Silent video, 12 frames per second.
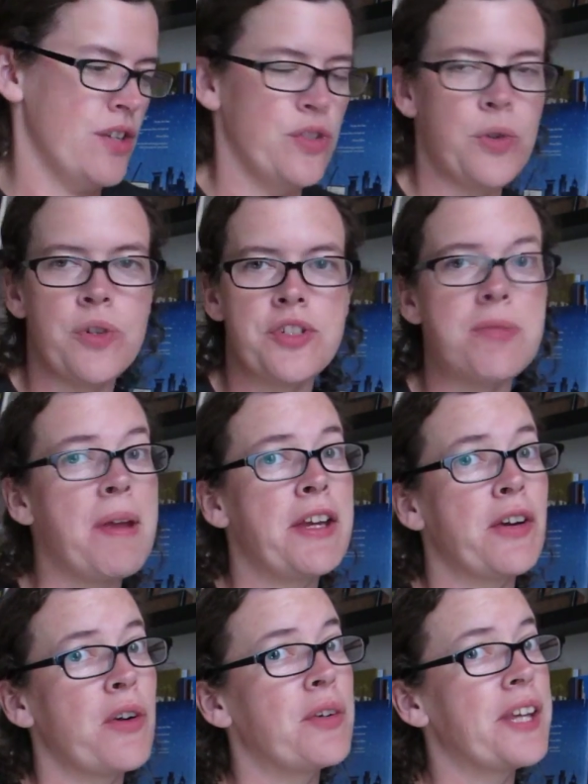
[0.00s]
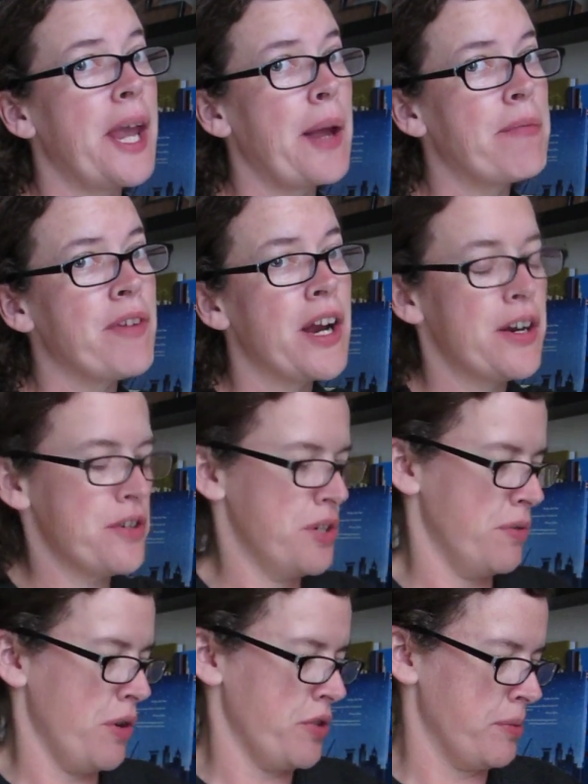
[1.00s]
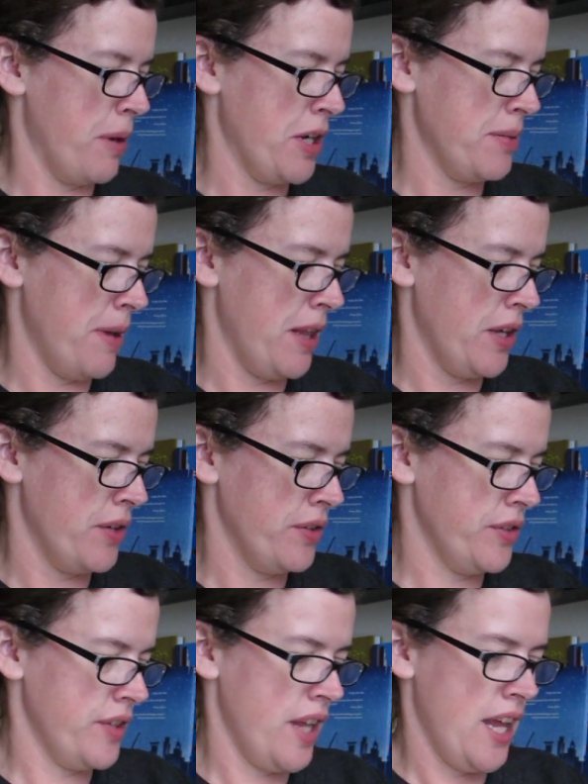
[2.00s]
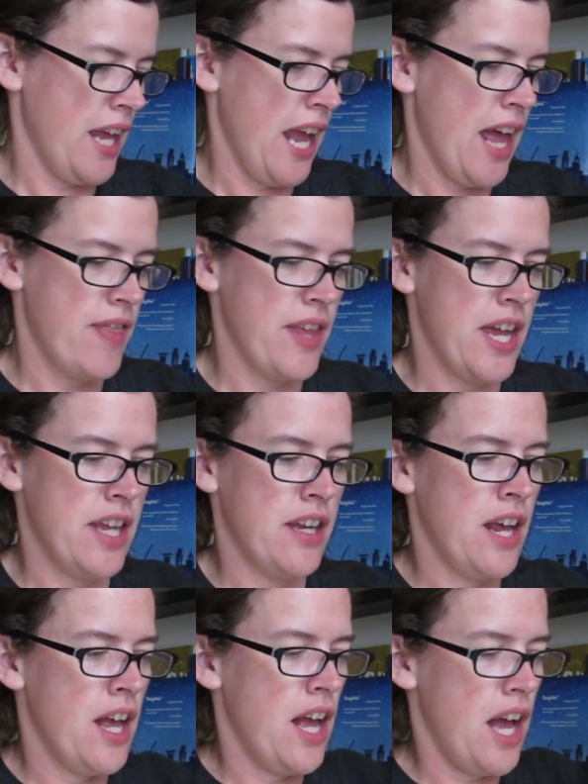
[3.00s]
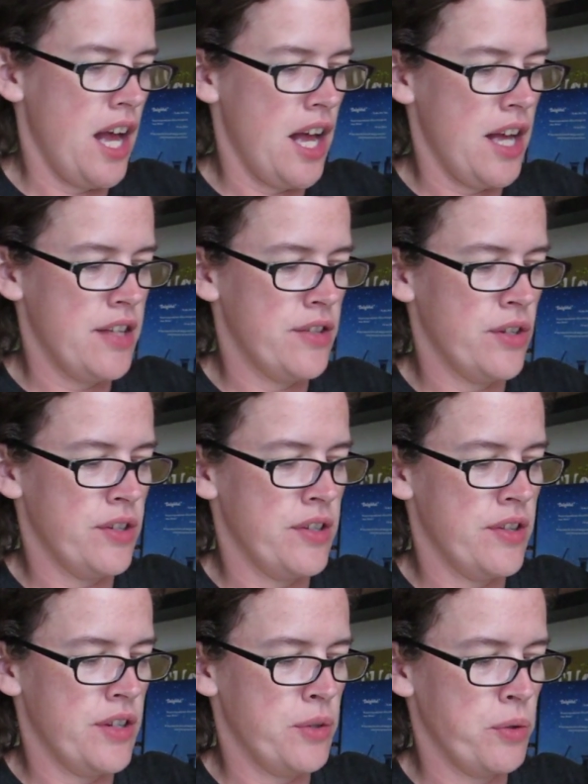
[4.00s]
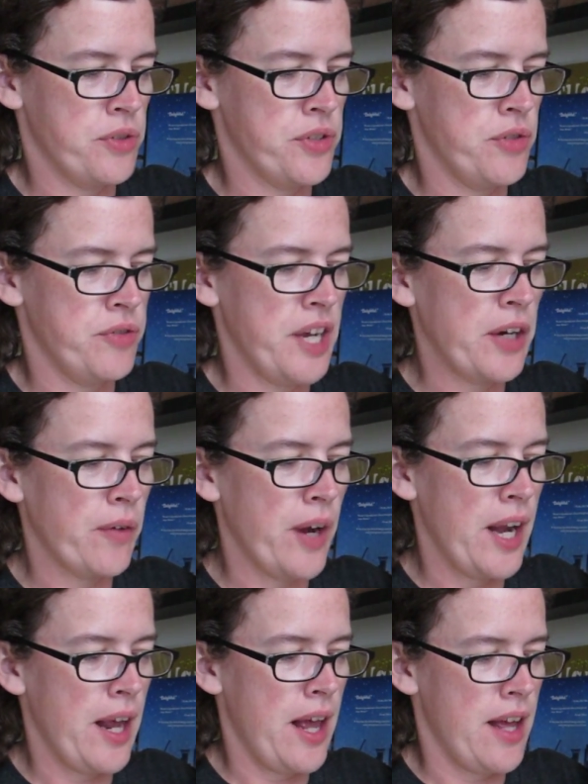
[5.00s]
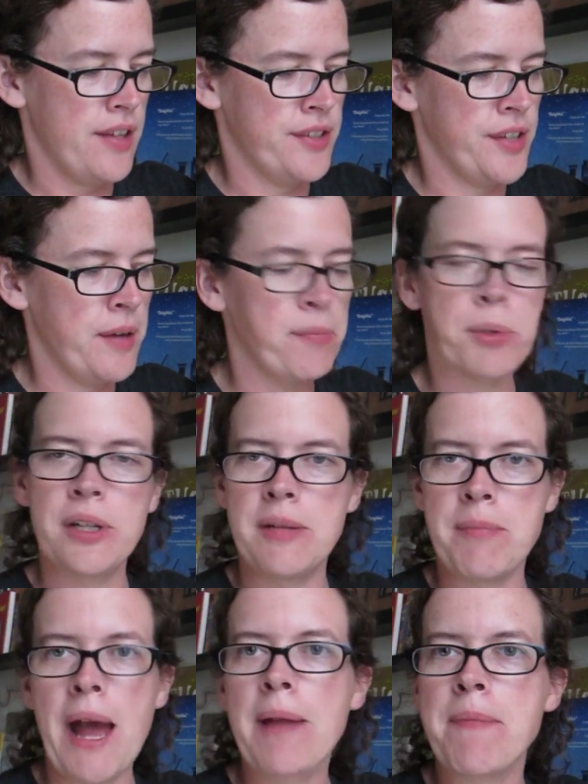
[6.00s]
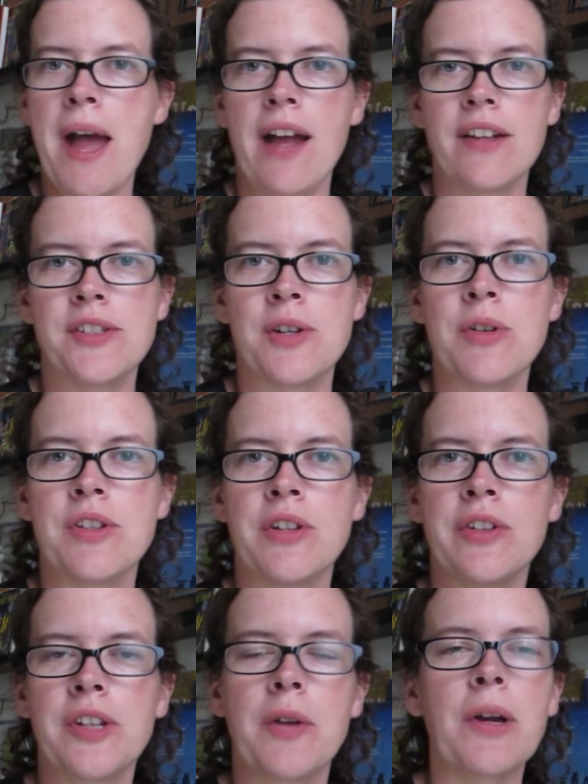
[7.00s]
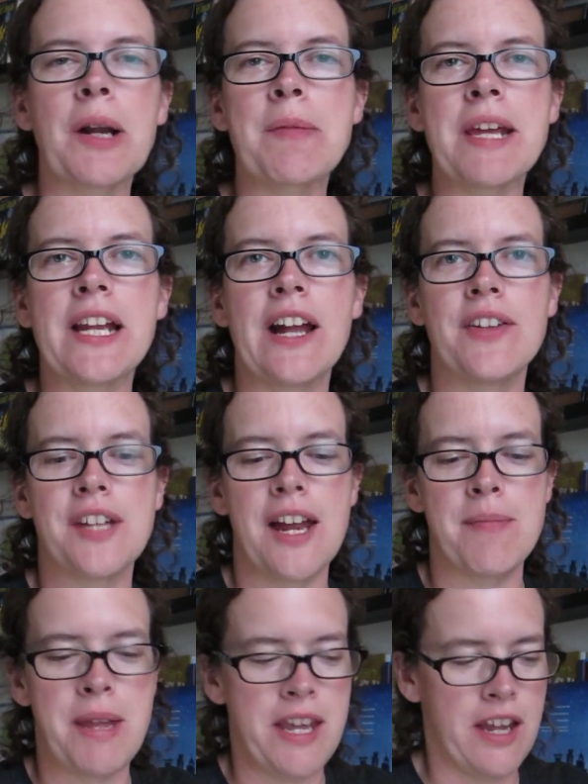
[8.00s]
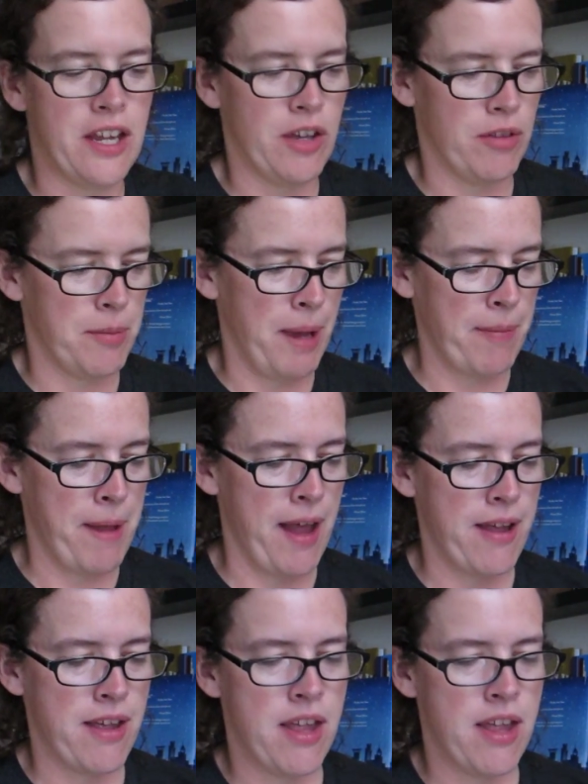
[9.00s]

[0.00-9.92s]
tools to make your own campfire, to roast marshmallows, and then uh, the, the tools to decorate a sun print backpack. So it looks like we're gonna be getting outside and making a cute little backpack.